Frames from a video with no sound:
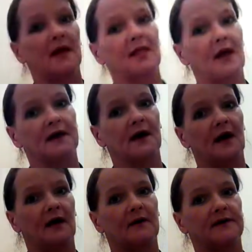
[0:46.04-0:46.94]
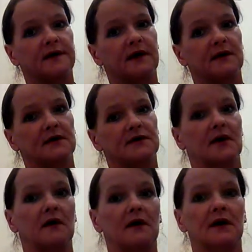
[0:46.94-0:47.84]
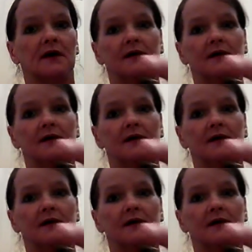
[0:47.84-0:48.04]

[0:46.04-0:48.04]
my lack of skills on